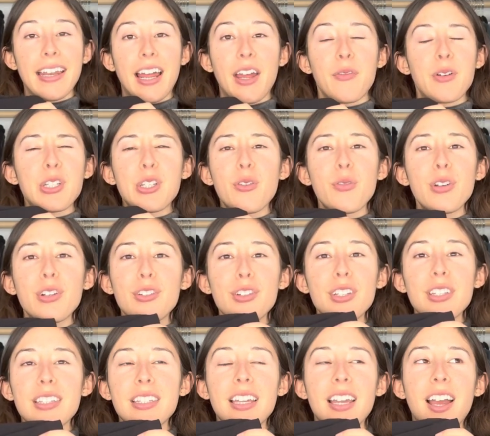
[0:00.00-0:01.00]
I wish I would have
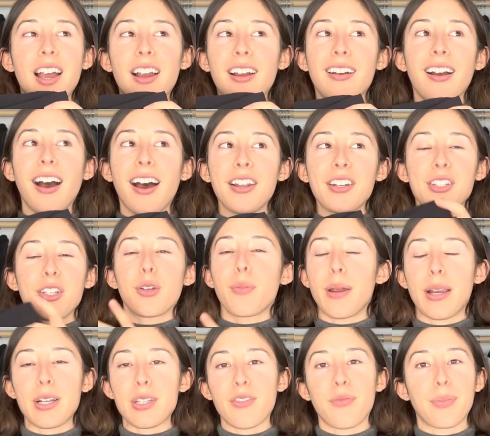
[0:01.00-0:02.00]
just got 2
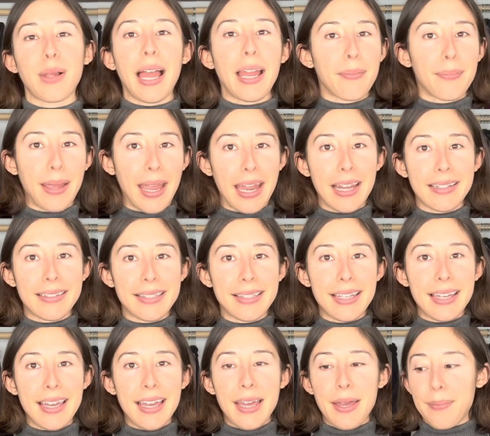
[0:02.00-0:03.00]
pairs of black pants,
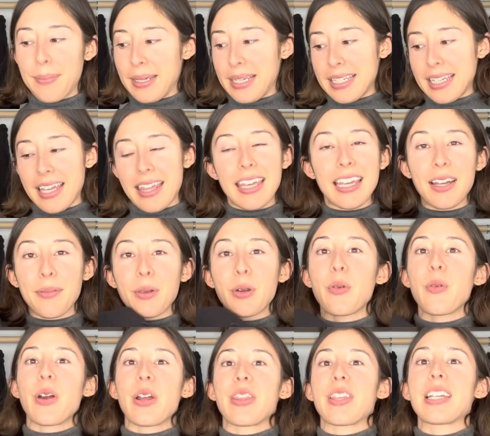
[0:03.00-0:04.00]
because I think I'm going to
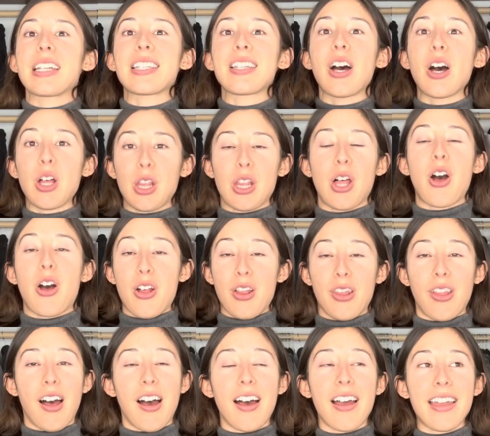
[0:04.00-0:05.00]
wear these a
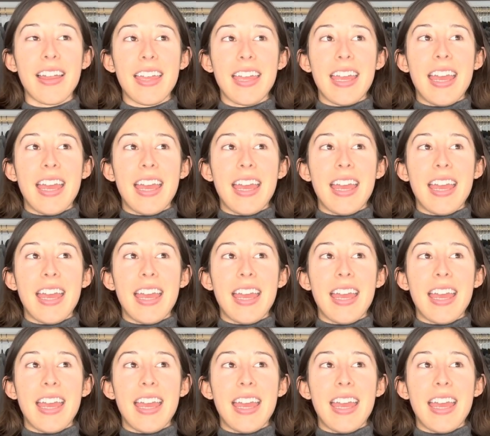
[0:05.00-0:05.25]
lot.